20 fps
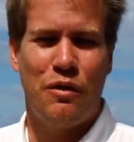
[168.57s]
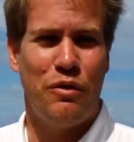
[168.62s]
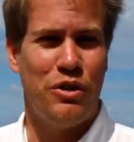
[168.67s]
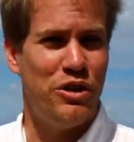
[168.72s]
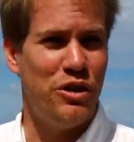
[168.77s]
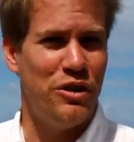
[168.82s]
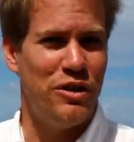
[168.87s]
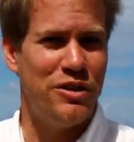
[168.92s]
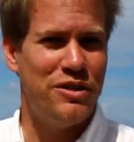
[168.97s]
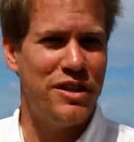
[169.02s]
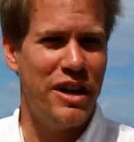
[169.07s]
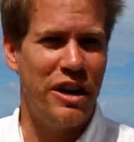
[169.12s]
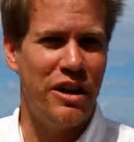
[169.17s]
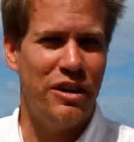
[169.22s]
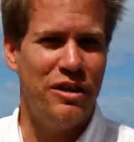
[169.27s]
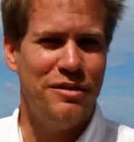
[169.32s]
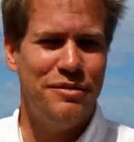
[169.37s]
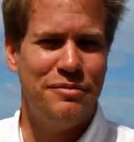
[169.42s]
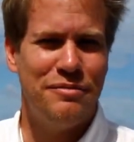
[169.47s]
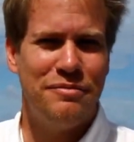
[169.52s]
return to
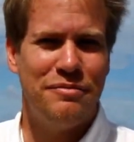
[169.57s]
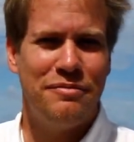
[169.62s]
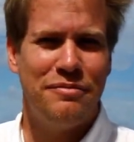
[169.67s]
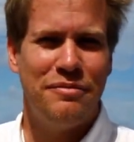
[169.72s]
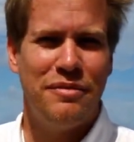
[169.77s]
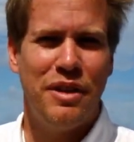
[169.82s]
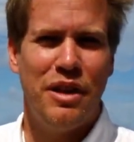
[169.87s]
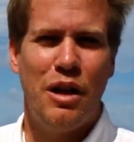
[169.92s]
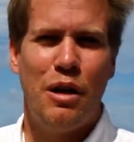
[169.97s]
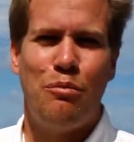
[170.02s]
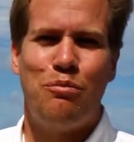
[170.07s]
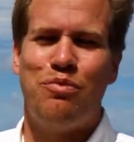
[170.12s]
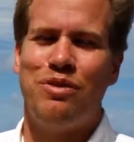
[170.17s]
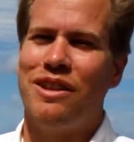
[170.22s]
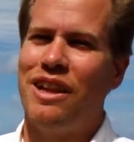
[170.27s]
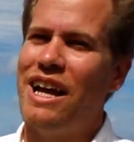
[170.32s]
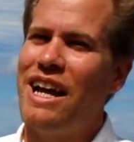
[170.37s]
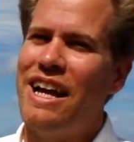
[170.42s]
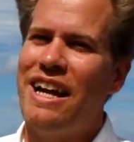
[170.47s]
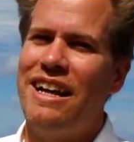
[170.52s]
center,
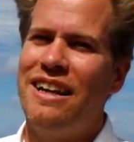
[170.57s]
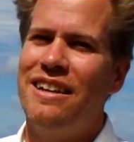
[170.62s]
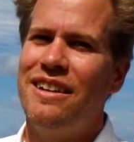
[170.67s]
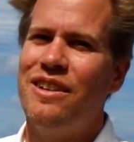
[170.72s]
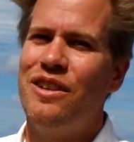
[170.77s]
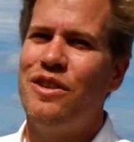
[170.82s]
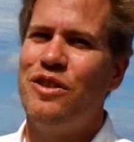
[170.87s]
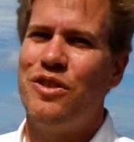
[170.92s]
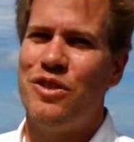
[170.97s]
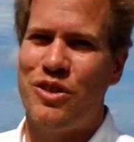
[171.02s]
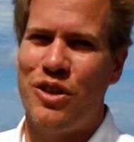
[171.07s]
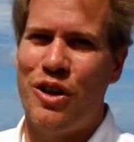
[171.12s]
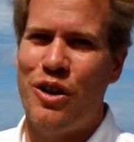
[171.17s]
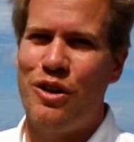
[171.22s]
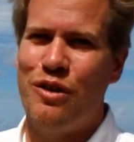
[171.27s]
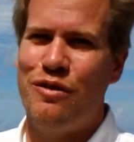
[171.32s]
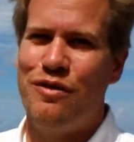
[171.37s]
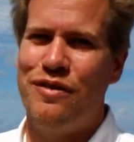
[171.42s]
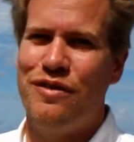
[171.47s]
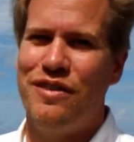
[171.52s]
play,
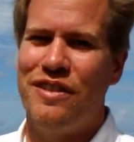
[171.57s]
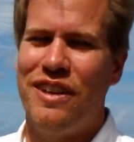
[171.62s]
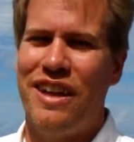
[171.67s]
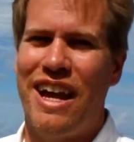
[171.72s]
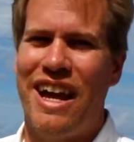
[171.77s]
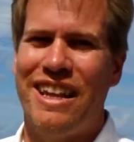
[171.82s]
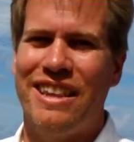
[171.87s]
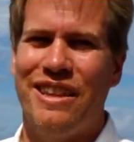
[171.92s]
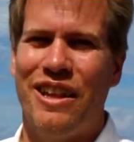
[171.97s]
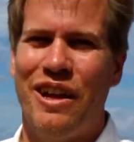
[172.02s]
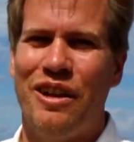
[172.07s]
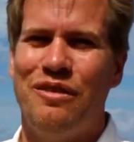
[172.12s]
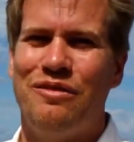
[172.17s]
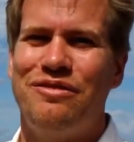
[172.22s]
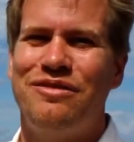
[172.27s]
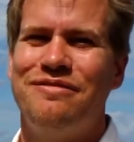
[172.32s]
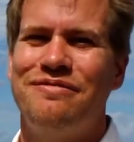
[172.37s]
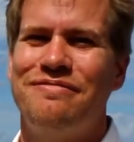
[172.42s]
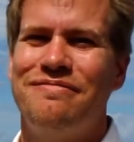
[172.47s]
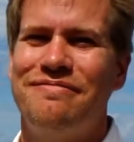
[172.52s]
serve, and
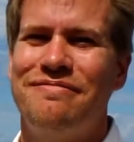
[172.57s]
love.